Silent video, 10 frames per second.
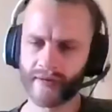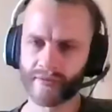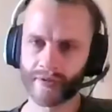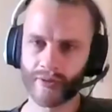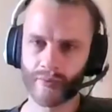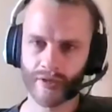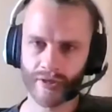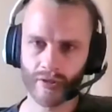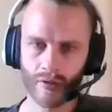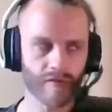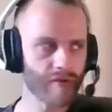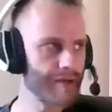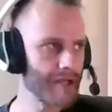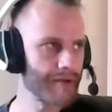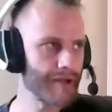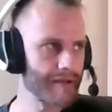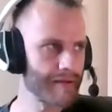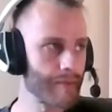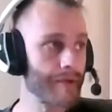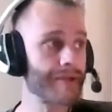have something you wanted to go over in demo day?
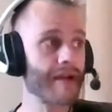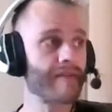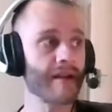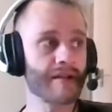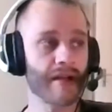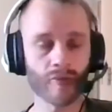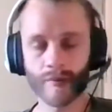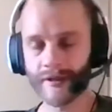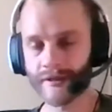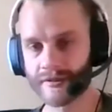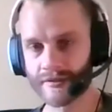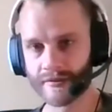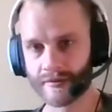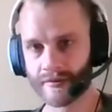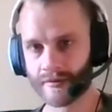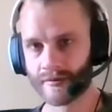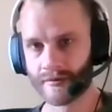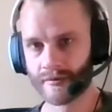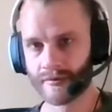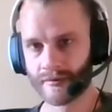No, we only have like 9 more minutes.
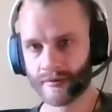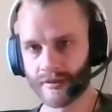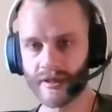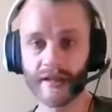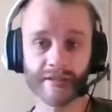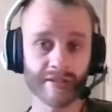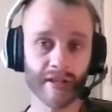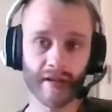At least until